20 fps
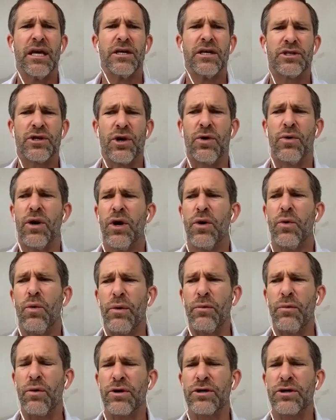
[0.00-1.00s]
So
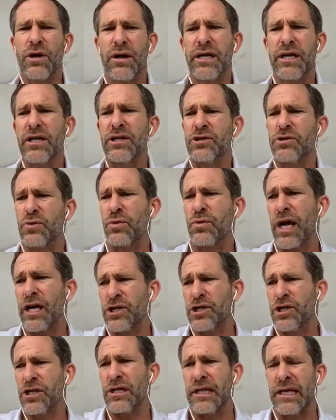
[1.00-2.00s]
when we're talking
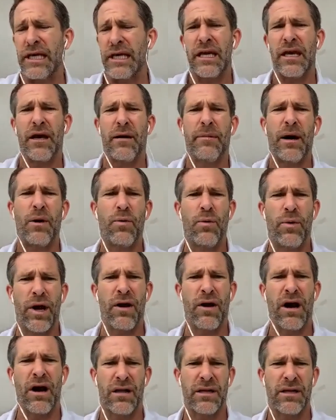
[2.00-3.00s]
directionally about
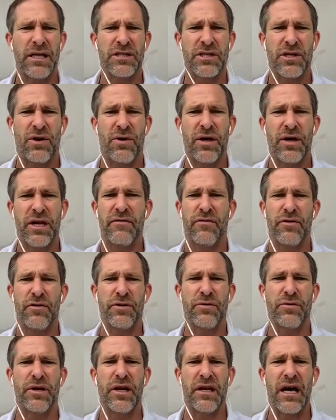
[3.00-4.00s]
where Ollie is going, if we're
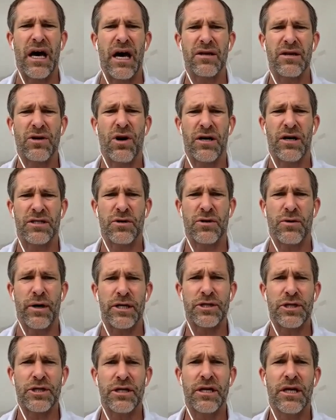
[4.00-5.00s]
doing a not cost
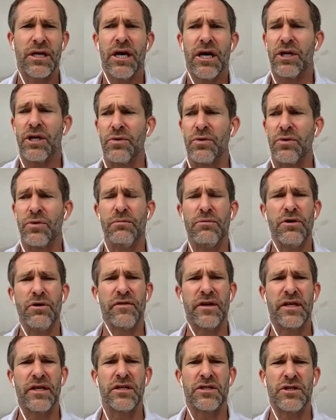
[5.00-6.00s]
question, you're
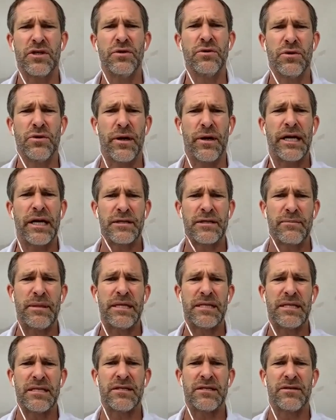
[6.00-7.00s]
removing the two greatest
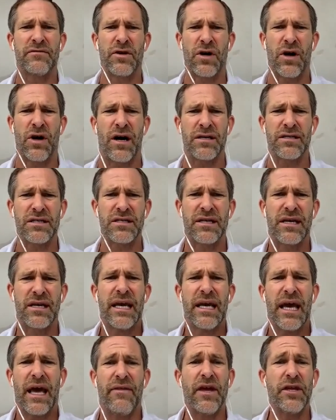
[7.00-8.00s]
pieces of cost.
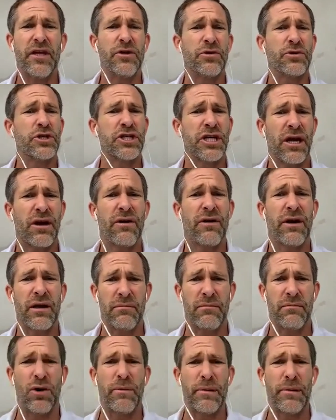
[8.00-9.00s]
And then you're sharing
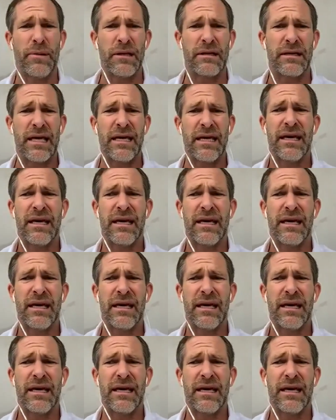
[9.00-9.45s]
mobility.